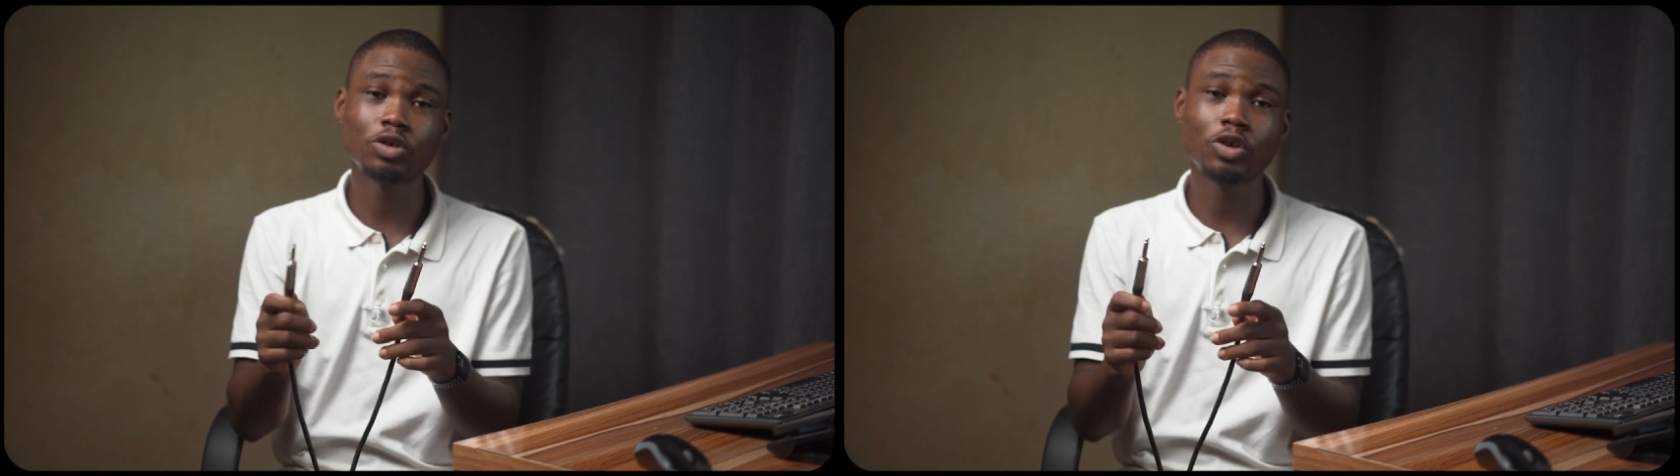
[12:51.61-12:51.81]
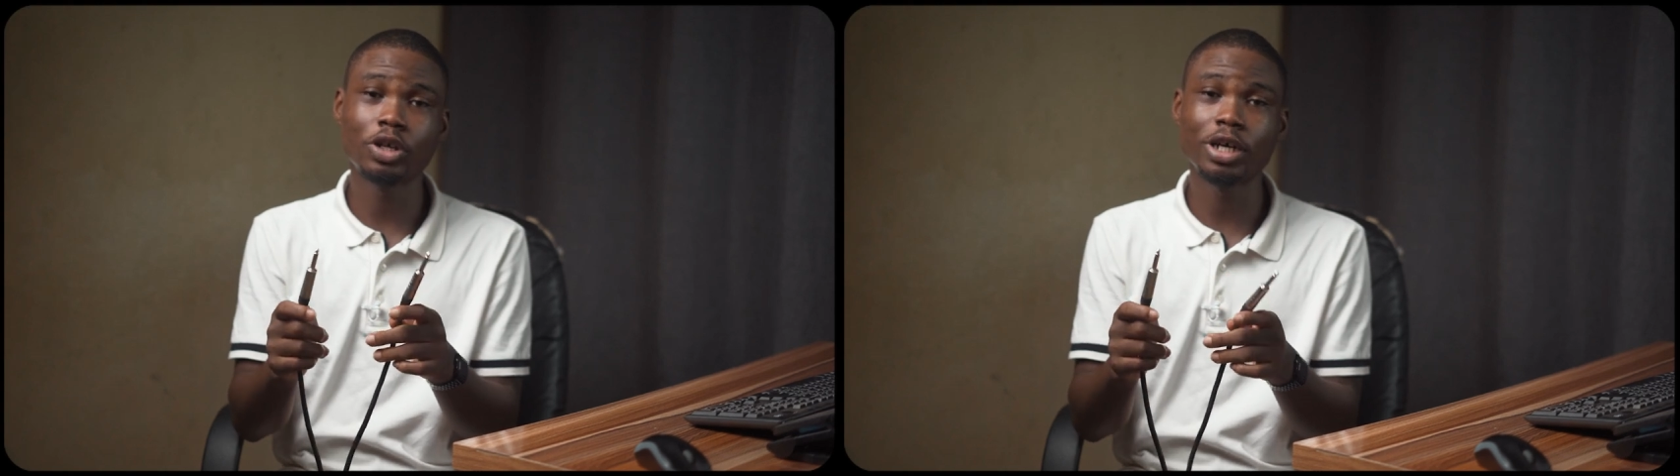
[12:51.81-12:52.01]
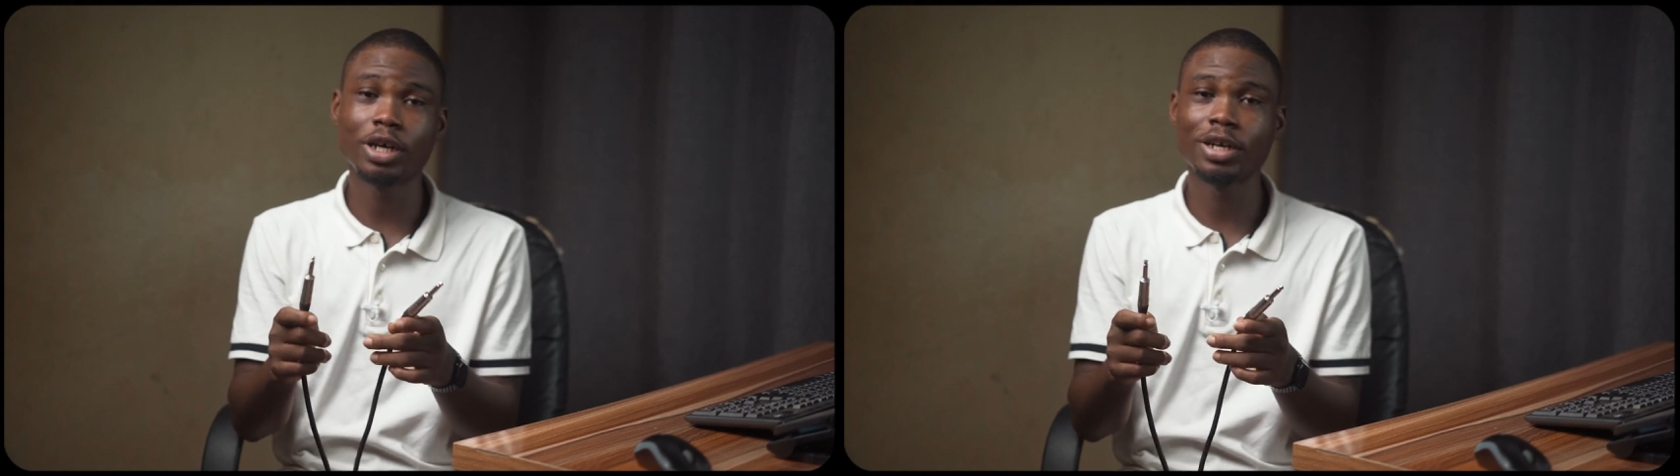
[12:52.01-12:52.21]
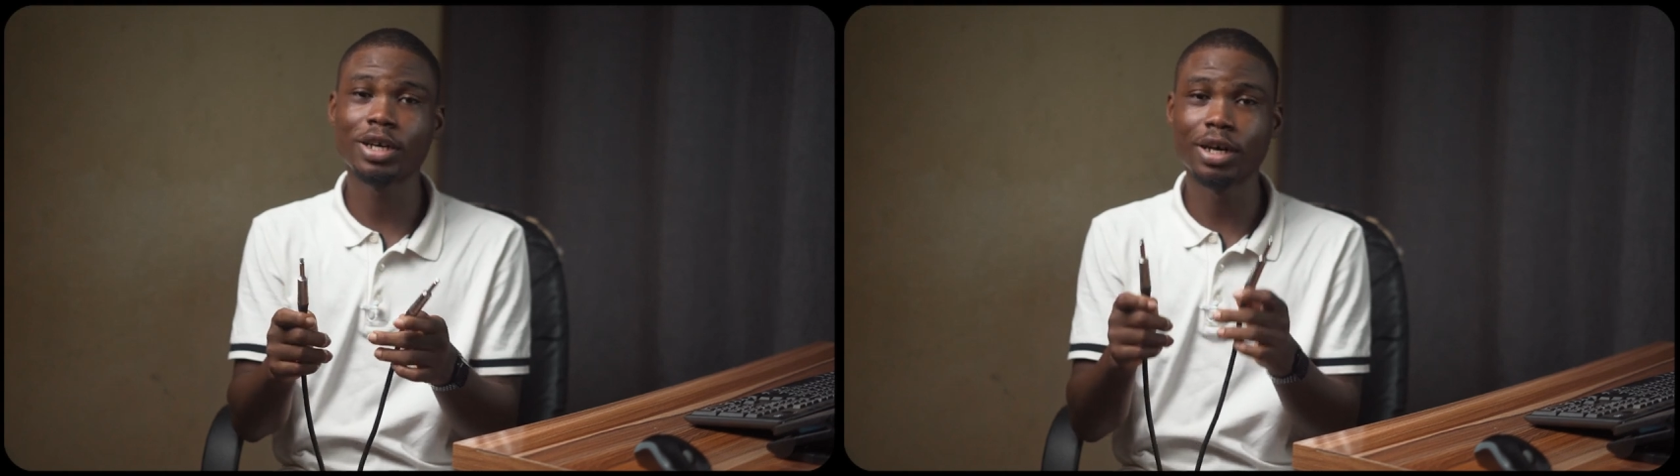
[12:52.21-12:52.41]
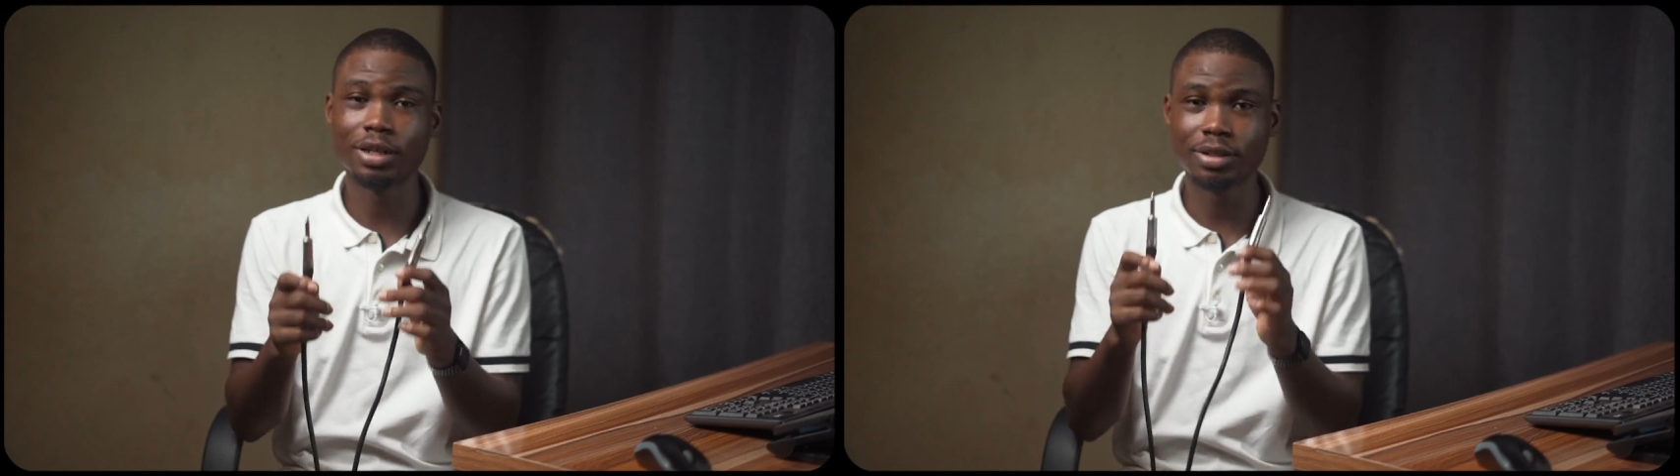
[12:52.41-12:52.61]
recorder
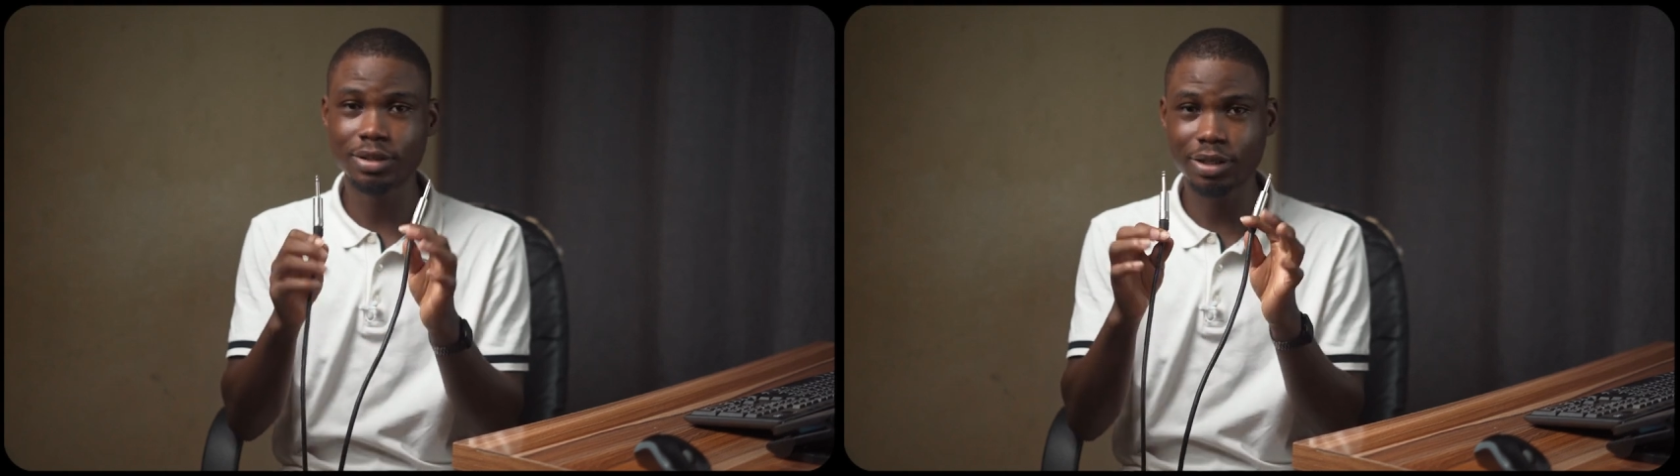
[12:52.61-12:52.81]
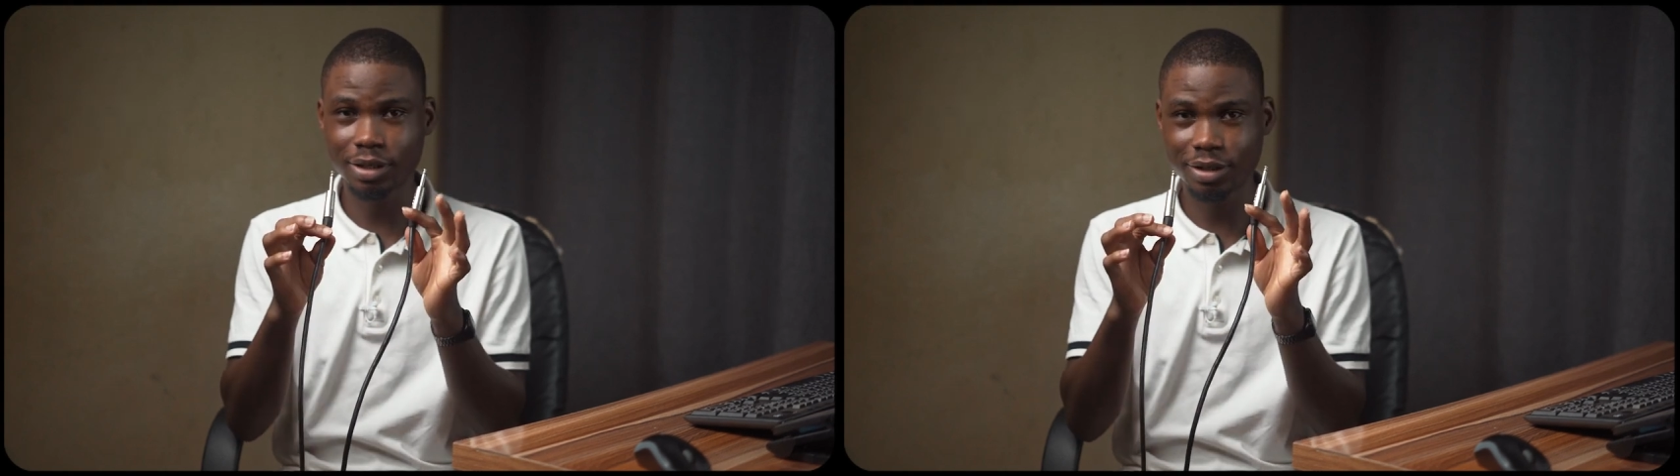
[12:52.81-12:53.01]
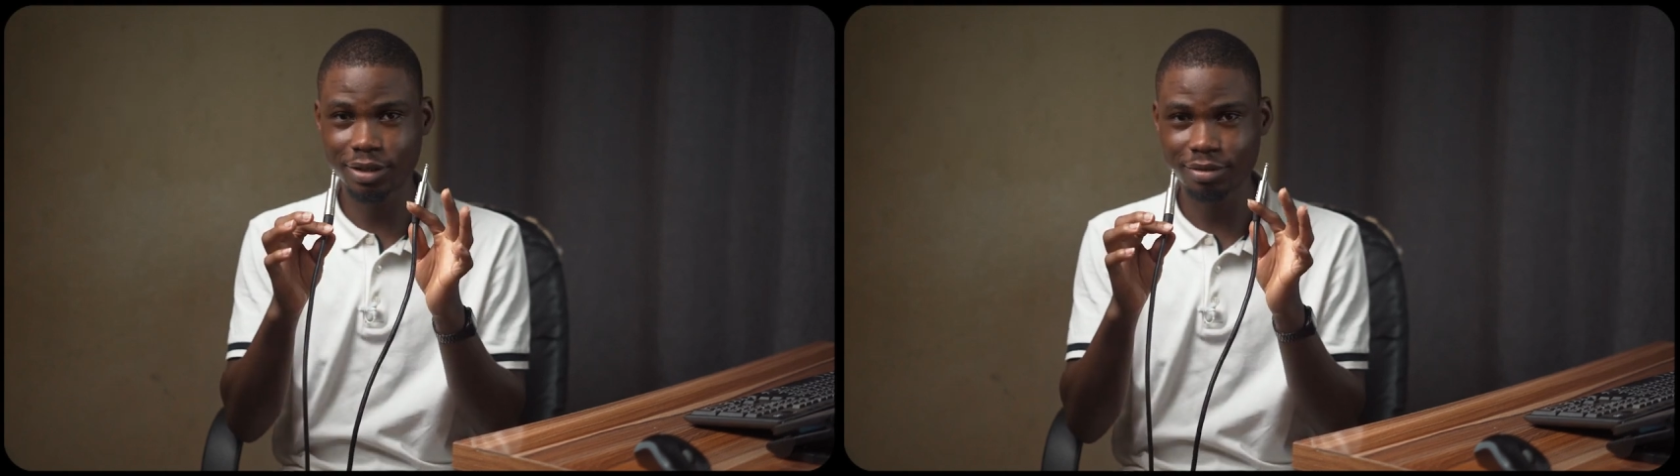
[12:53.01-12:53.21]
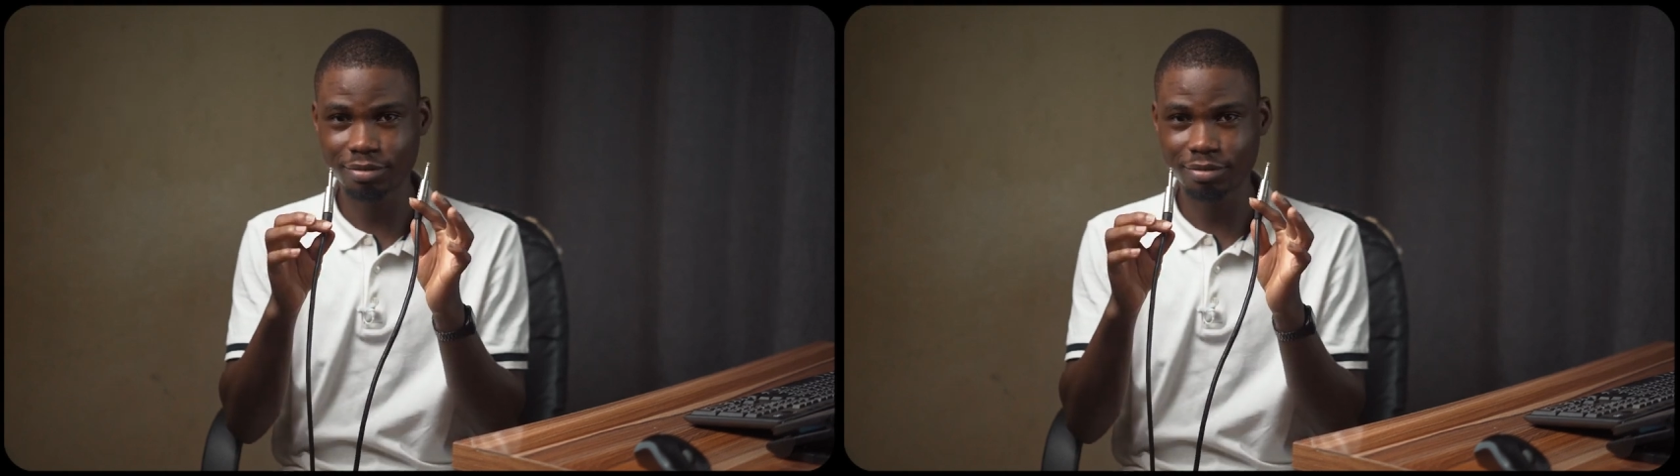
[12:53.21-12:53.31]
can take